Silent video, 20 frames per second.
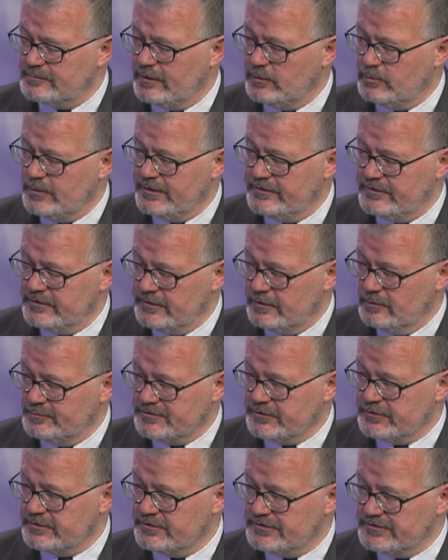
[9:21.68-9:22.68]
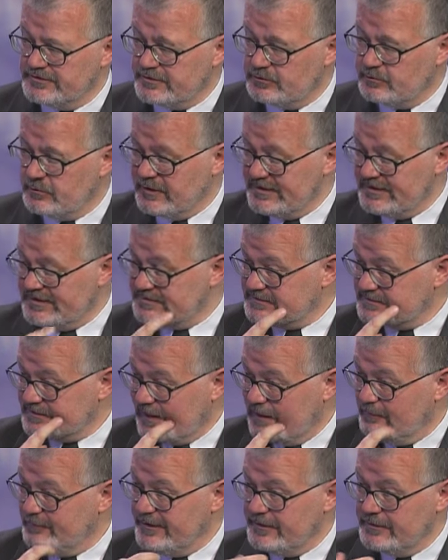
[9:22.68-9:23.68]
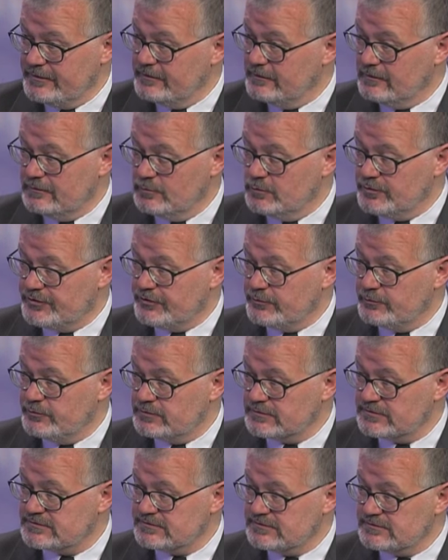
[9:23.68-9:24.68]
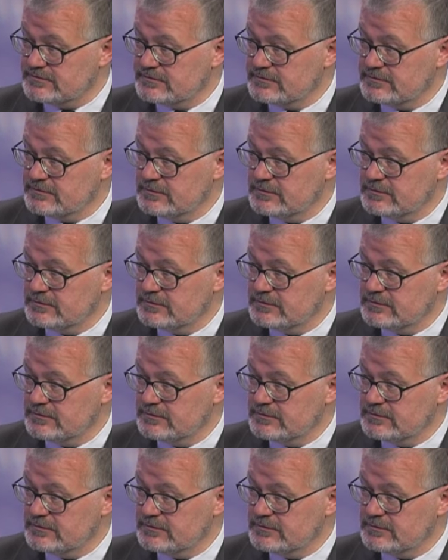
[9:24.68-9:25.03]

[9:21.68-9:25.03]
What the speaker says: about where the opportunities arise come in OG notices?